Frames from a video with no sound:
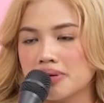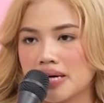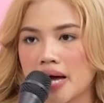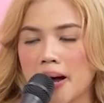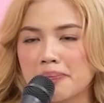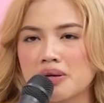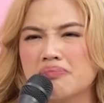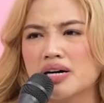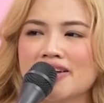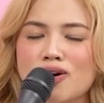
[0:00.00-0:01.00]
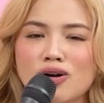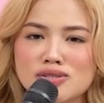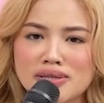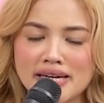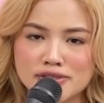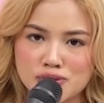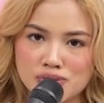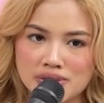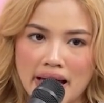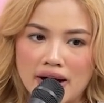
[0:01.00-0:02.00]
being happy. It also takes
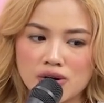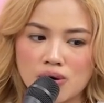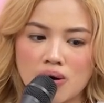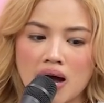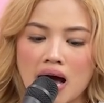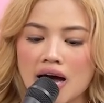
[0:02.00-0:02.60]
two to tango.